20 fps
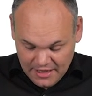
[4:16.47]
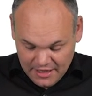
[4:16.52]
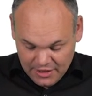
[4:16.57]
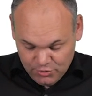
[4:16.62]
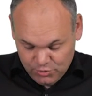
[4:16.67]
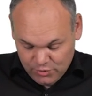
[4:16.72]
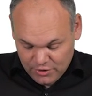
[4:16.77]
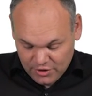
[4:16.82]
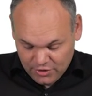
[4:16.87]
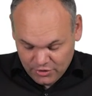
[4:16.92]

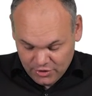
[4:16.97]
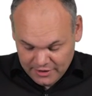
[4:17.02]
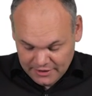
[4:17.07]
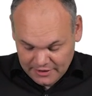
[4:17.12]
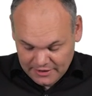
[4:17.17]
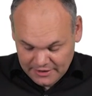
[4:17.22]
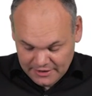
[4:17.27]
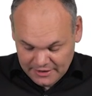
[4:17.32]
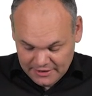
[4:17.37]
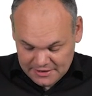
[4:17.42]
And we are
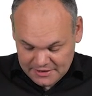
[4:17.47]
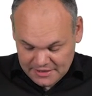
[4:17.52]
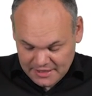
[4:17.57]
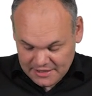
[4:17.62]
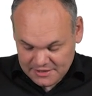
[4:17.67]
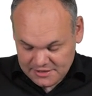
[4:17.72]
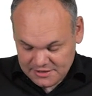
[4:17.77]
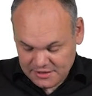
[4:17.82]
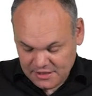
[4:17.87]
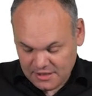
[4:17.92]
currently
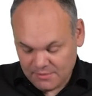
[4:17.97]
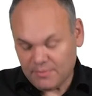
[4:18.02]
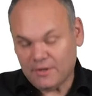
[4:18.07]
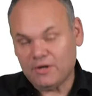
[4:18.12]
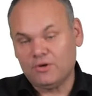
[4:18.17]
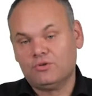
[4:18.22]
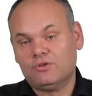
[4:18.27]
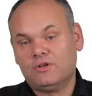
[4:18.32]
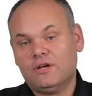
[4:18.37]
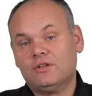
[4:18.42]
discussing
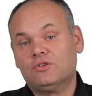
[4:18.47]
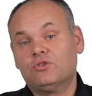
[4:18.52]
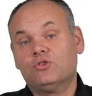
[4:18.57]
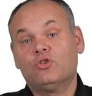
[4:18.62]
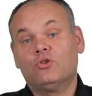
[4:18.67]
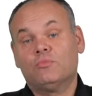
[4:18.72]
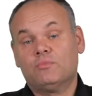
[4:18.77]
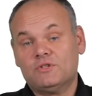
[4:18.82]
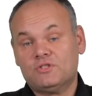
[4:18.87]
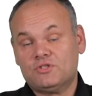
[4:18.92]
about
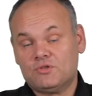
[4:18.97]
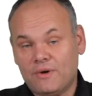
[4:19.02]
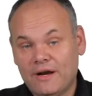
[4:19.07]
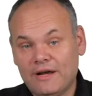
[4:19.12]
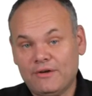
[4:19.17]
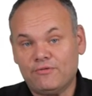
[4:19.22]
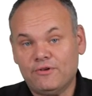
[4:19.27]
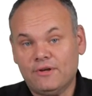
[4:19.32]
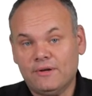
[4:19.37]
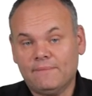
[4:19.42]
autonomous
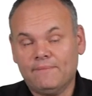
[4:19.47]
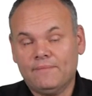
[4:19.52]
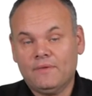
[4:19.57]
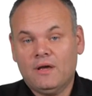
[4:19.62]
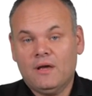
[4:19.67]
driving.